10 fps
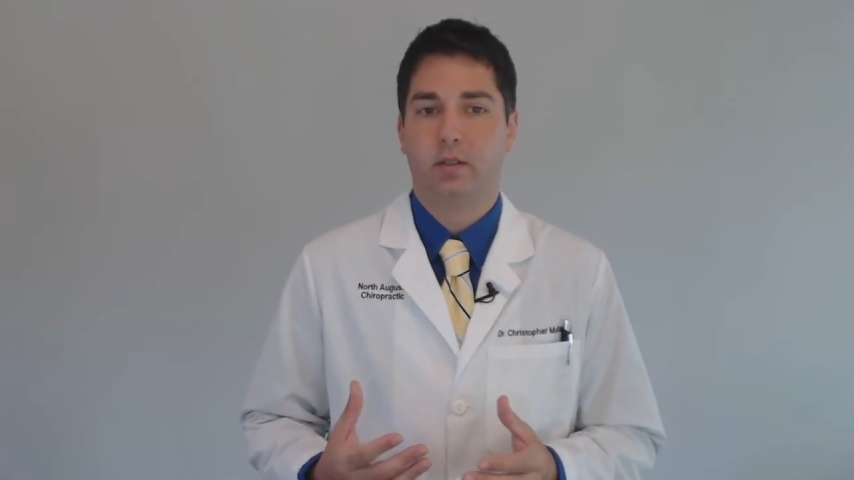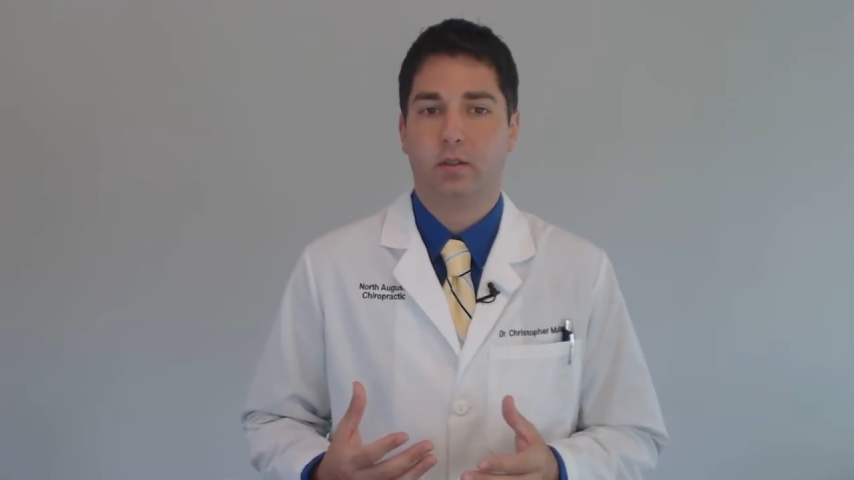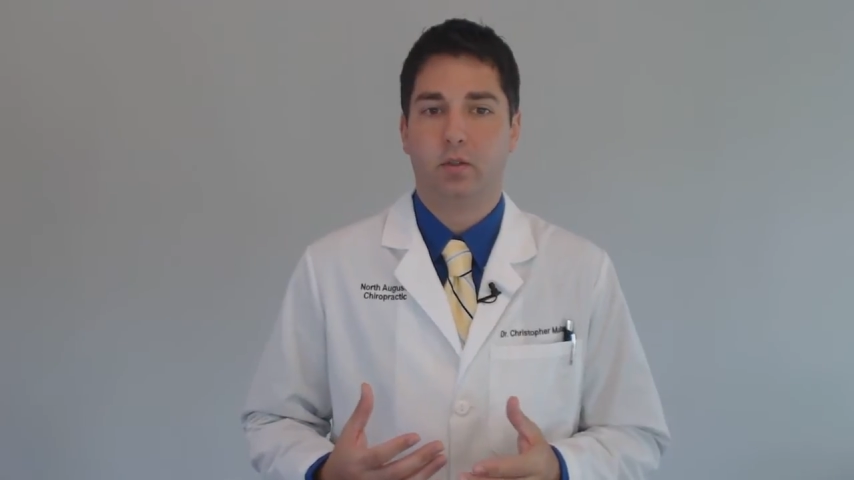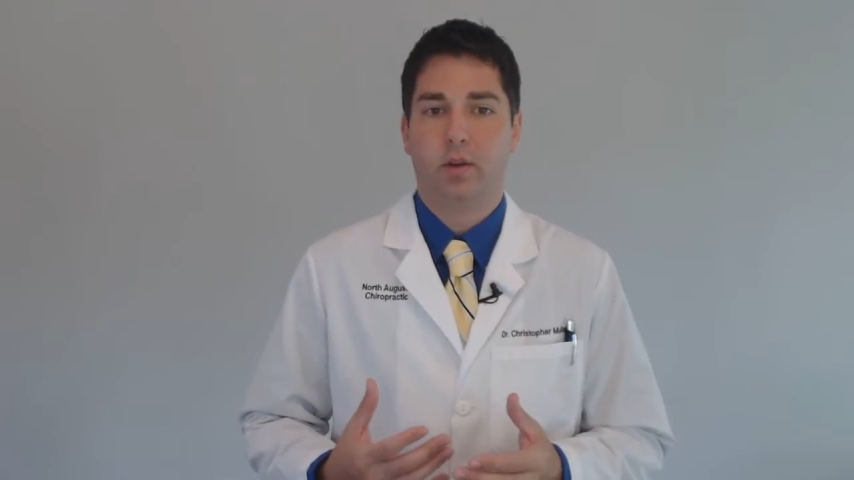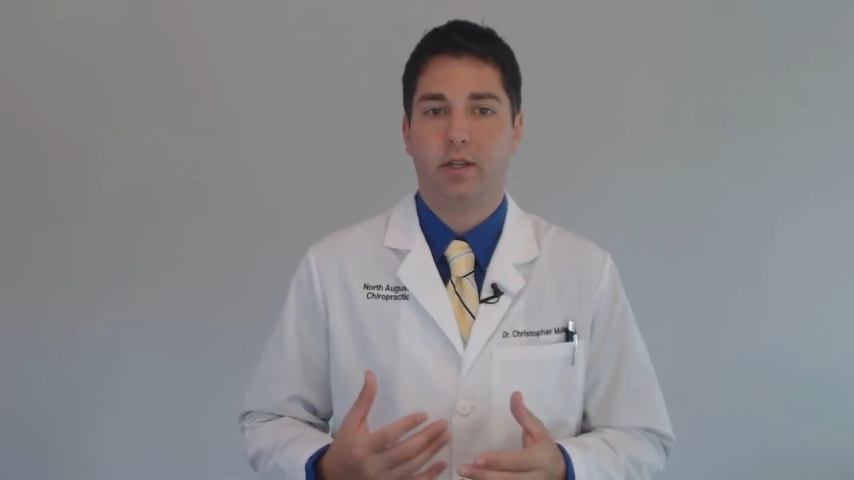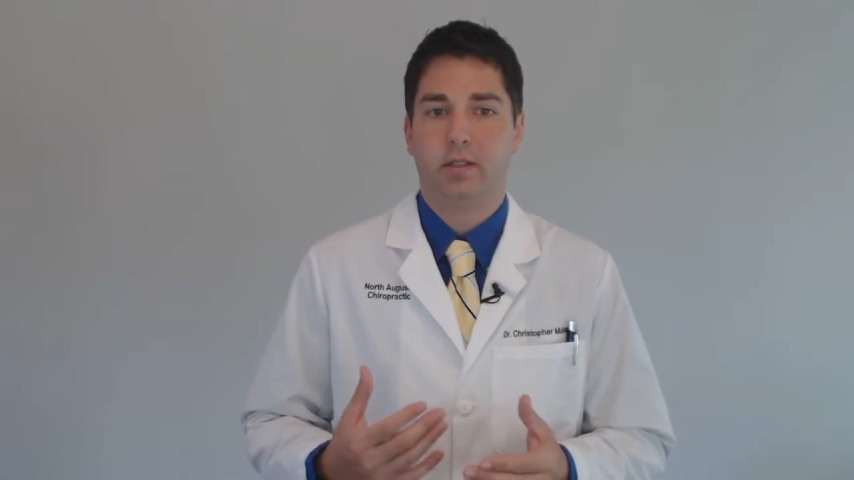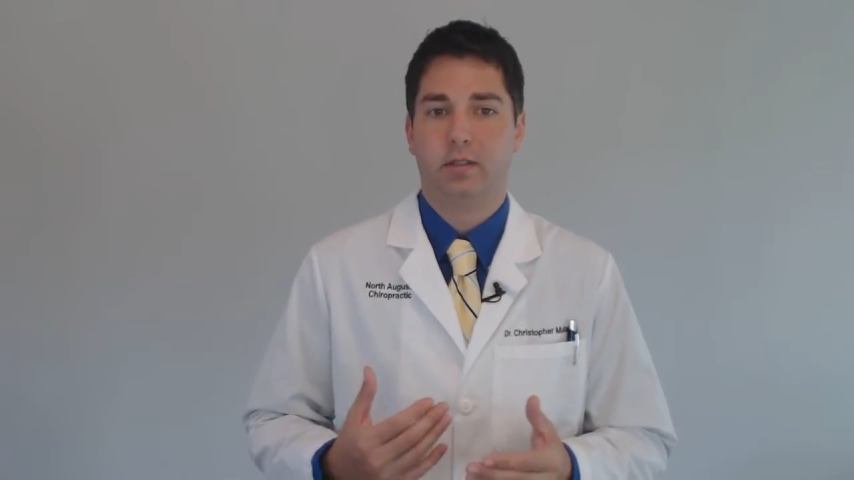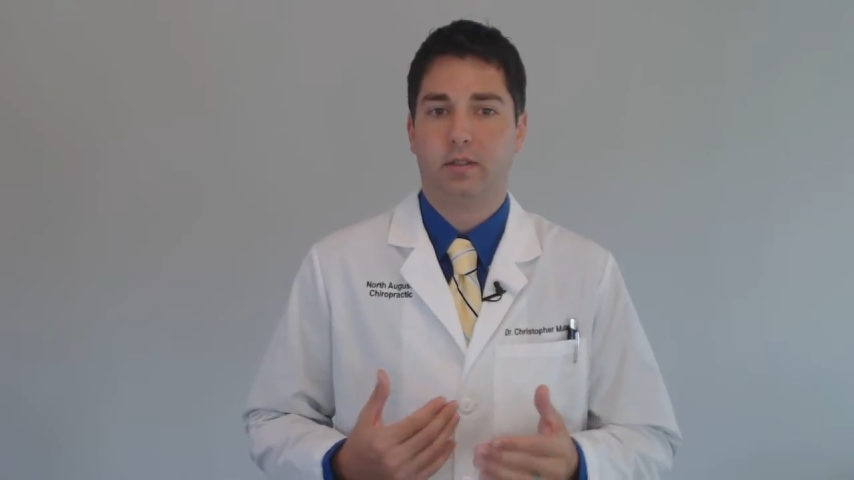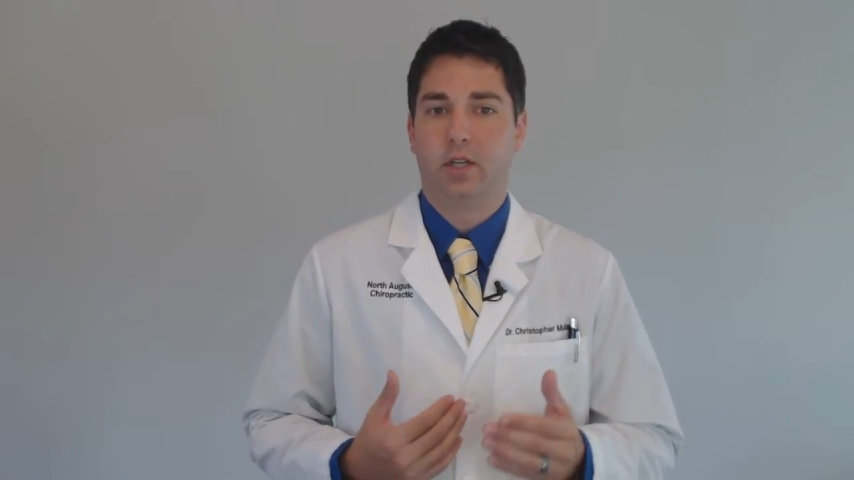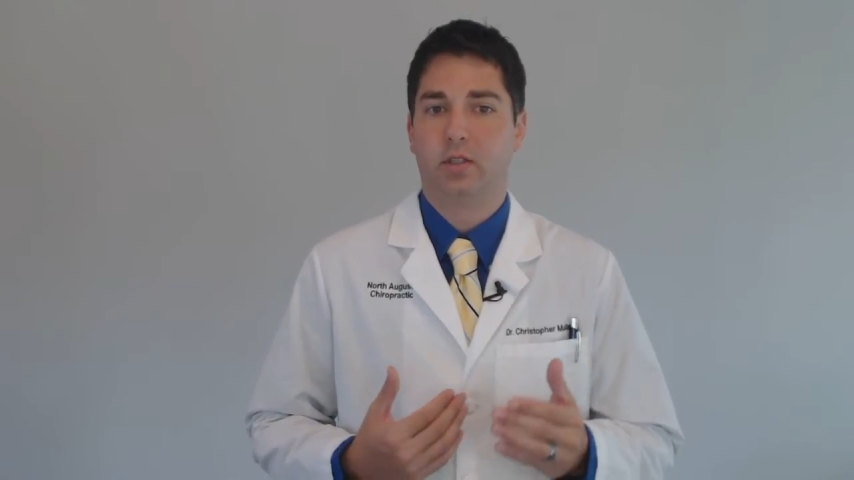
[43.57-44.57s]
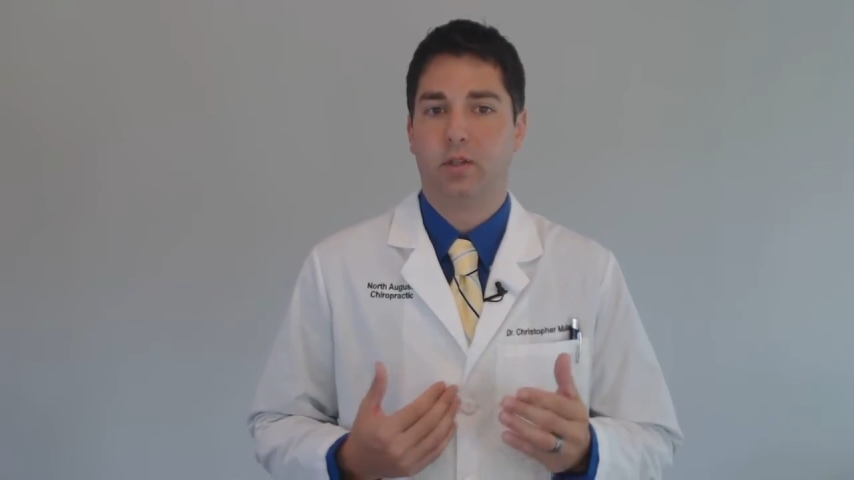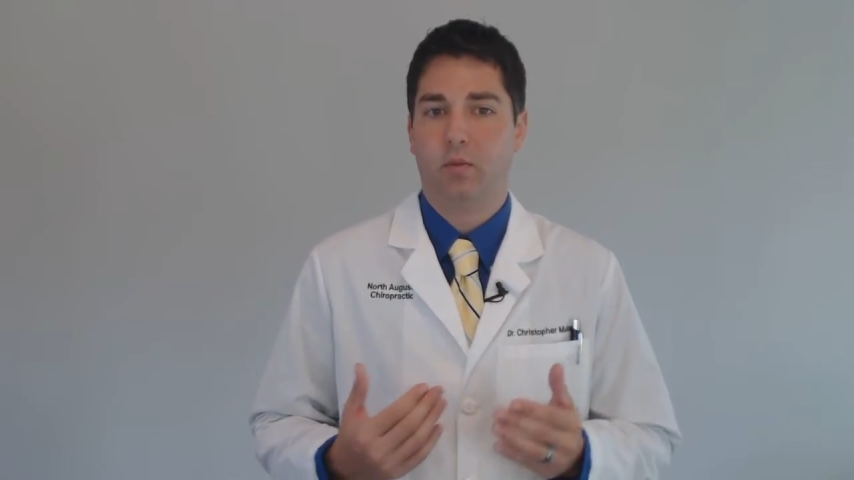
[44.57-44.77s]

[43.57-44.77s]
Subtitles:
The joint is essentially